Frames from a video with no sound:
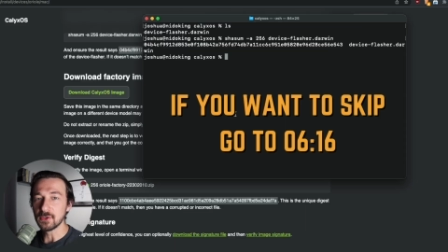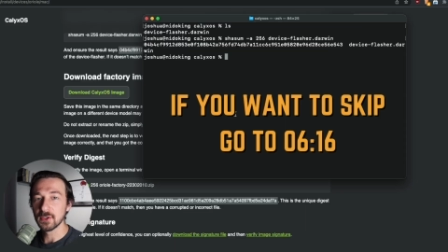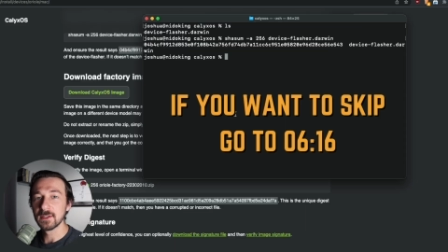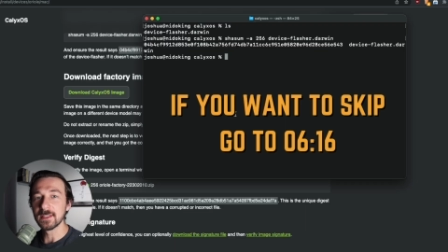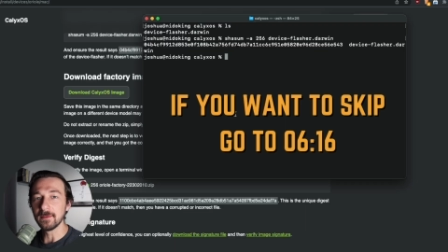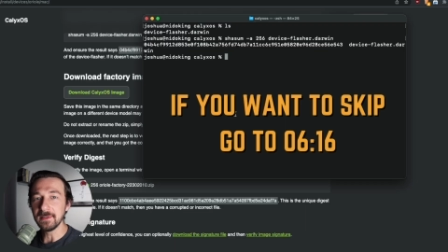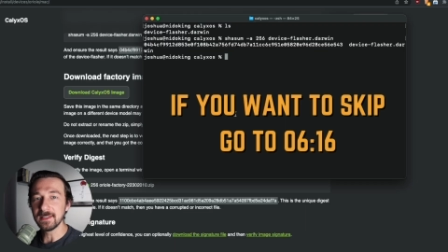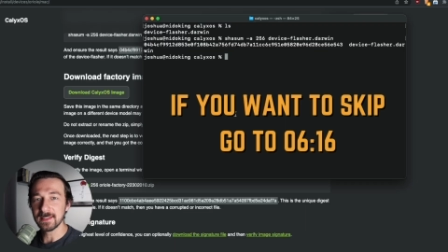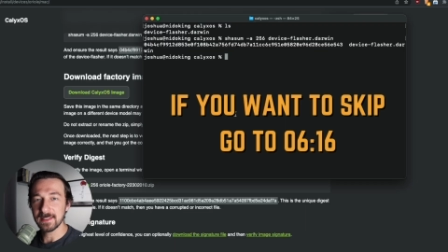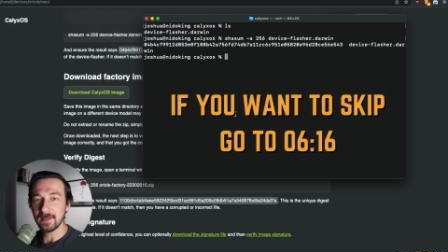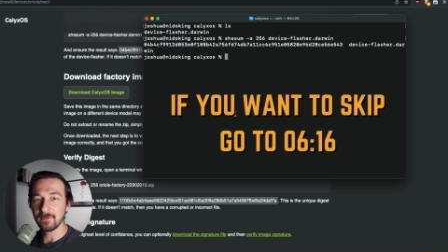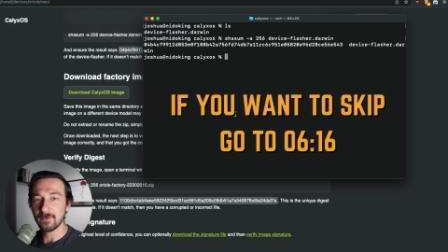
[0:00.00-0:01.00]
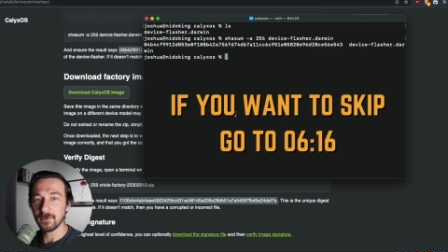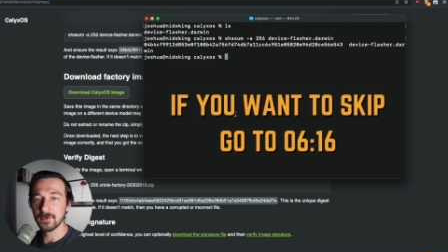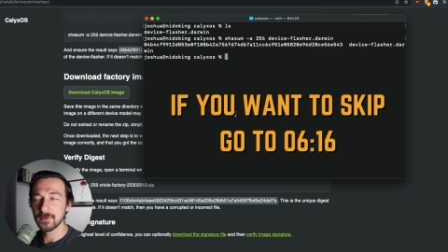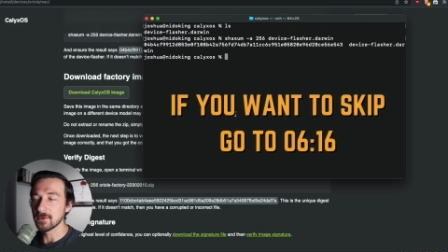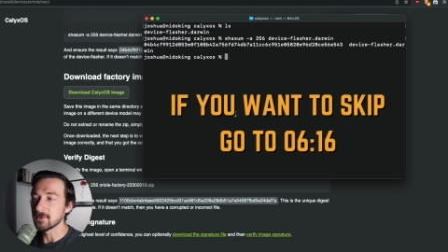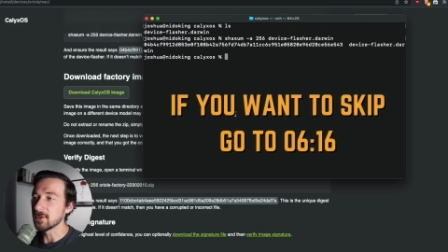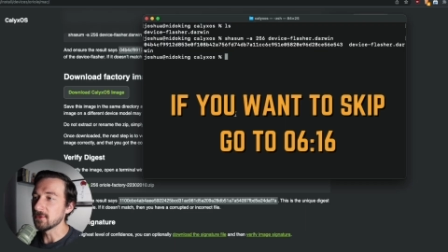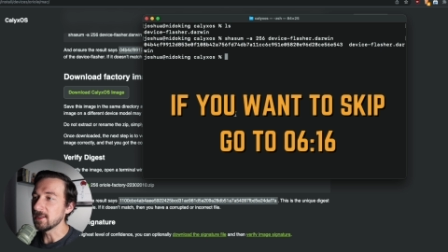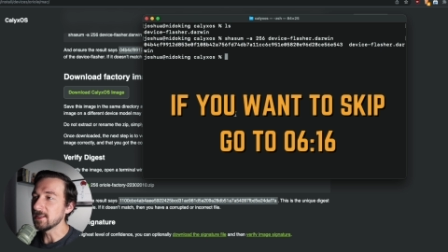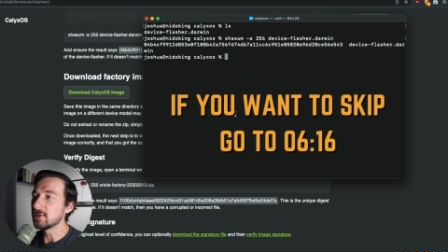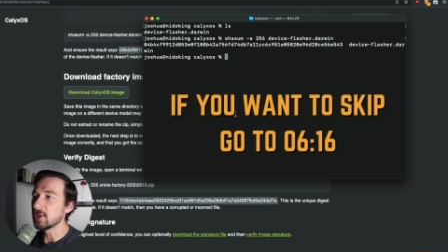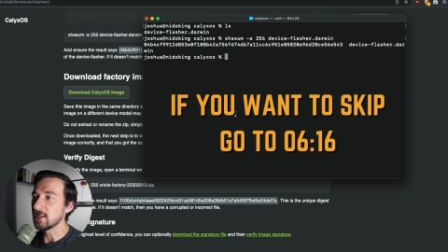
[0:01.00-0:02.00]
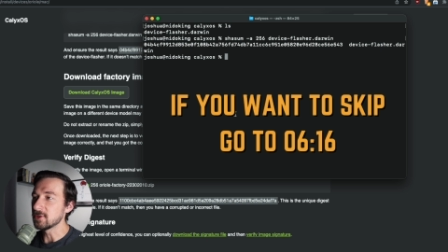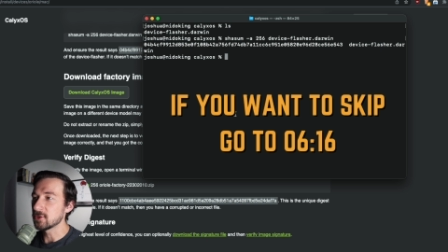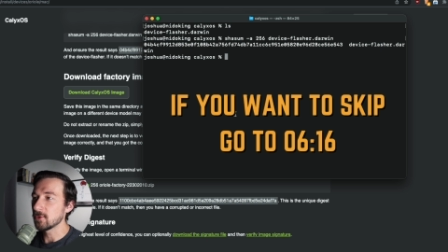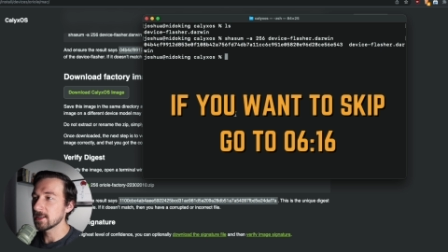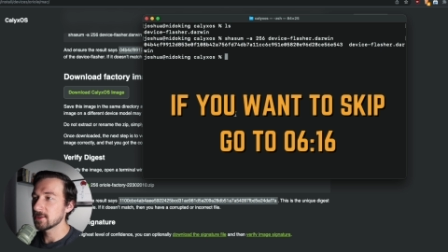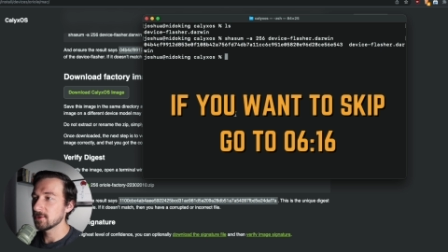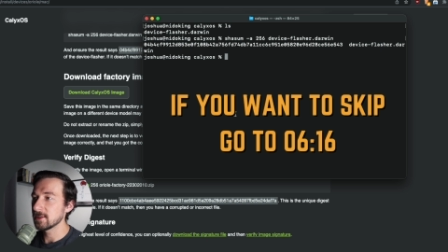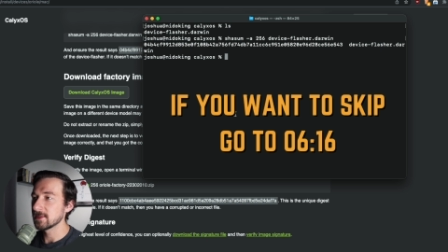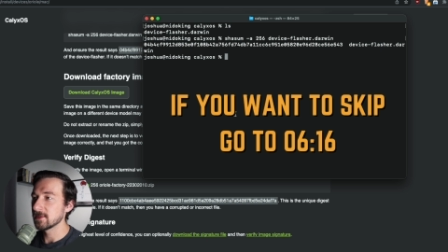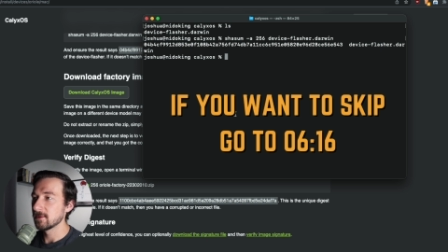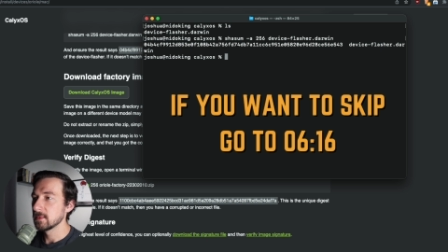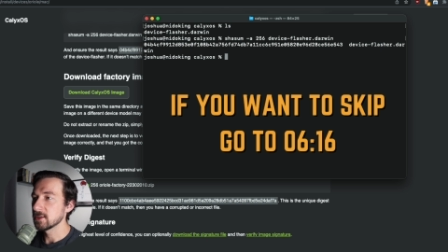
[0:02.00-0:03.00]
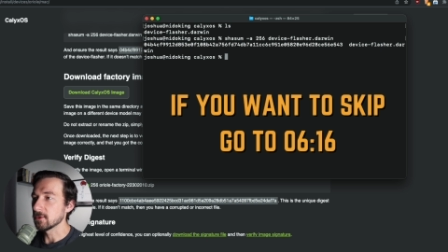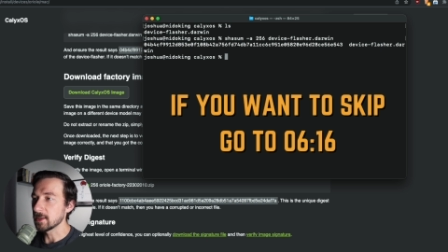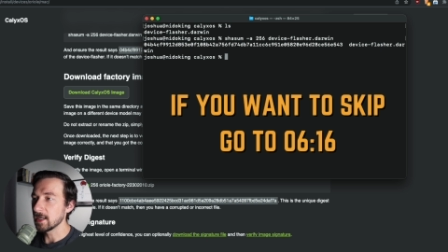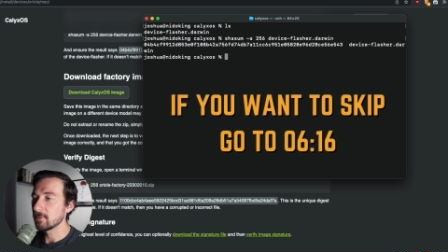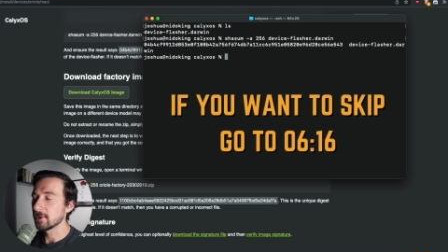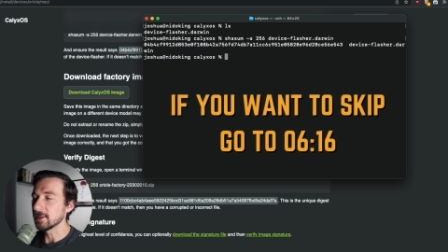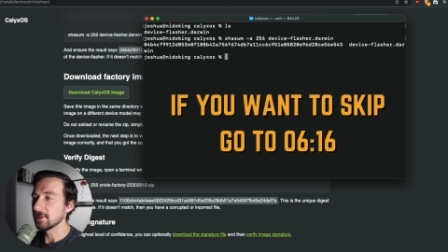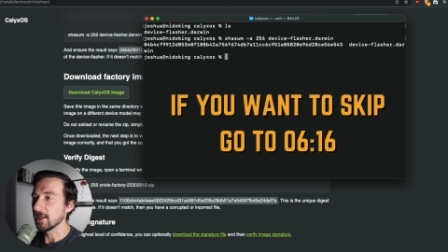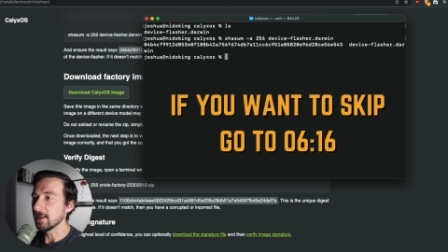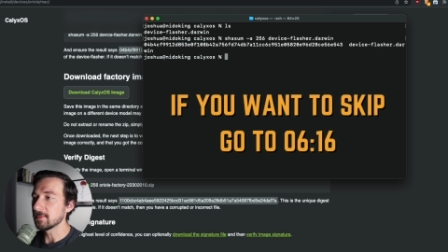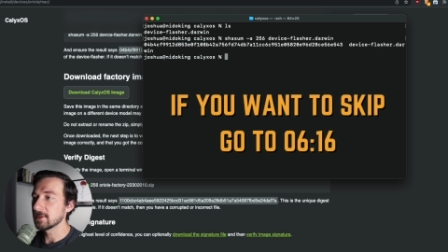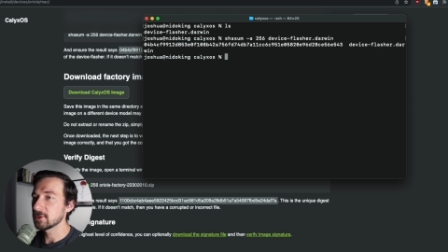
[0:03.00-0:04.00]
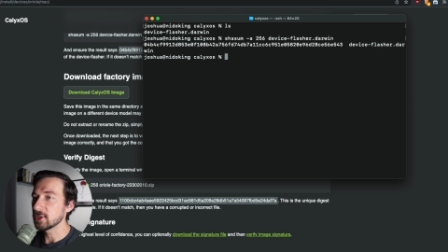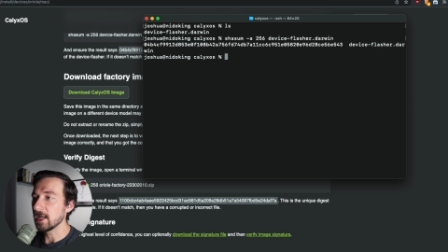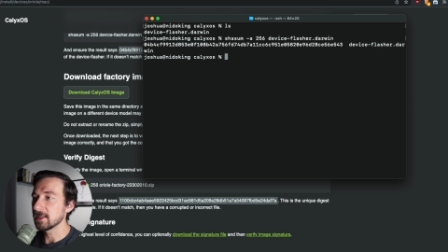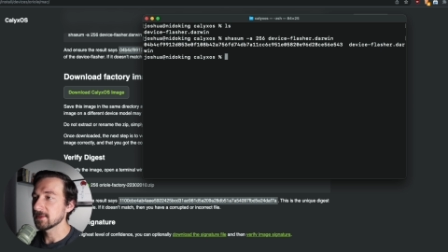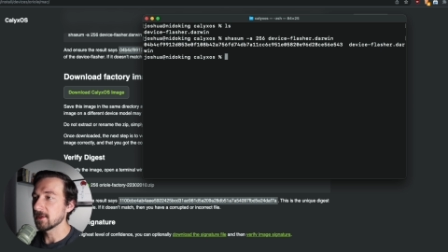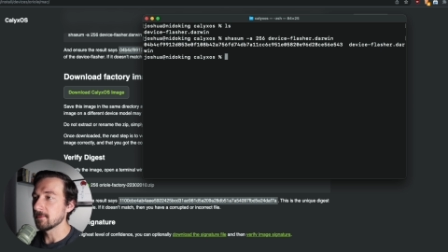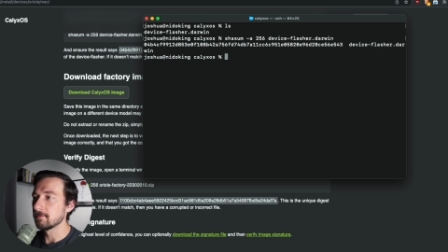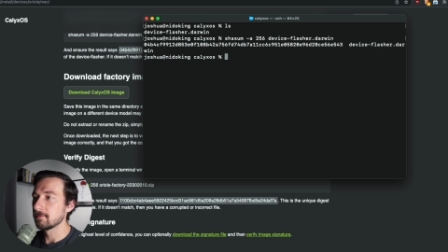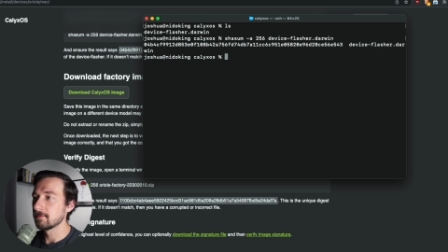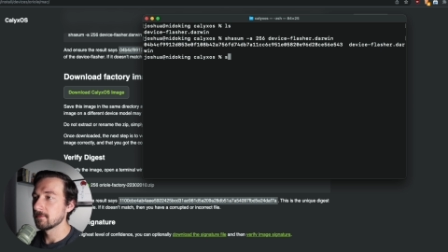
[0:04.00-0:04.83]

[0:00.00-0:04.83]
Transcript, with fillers: should still be in the same folder, so there's no need to change directories. So again, we're gonna type shasum